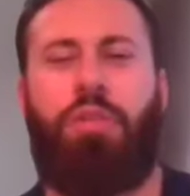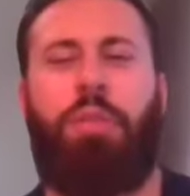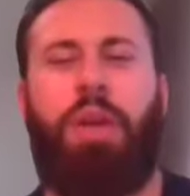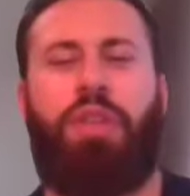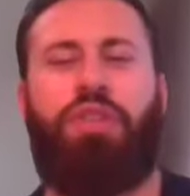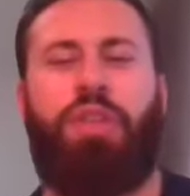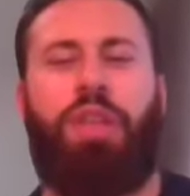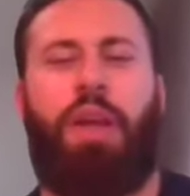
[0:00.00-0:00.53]
you
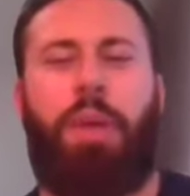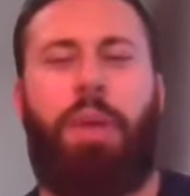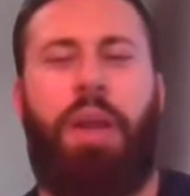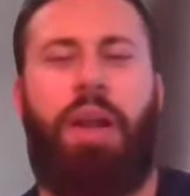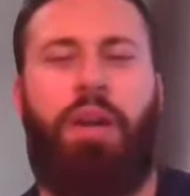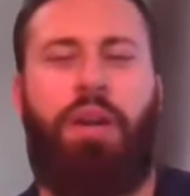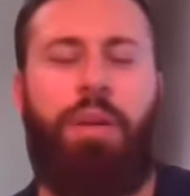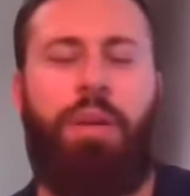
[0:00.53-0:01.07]
mentioned that, man.
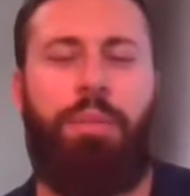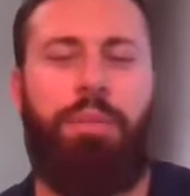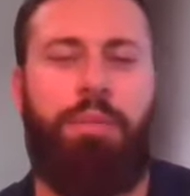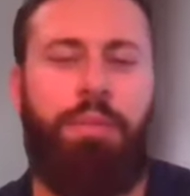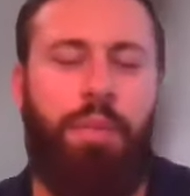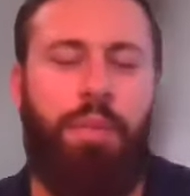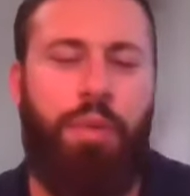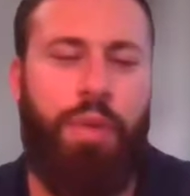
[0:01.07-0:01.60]
How come?
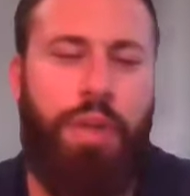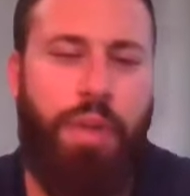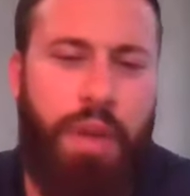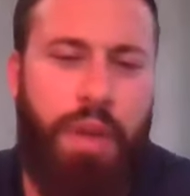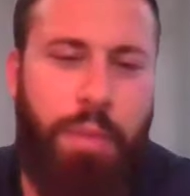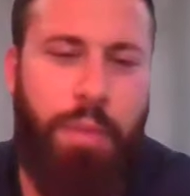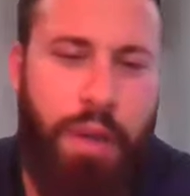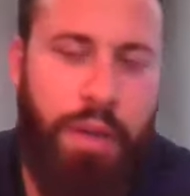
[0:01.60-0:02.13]
What do you
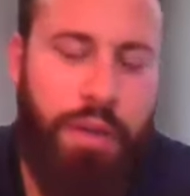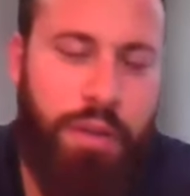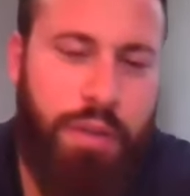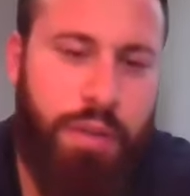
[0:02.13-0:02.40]
hate about it?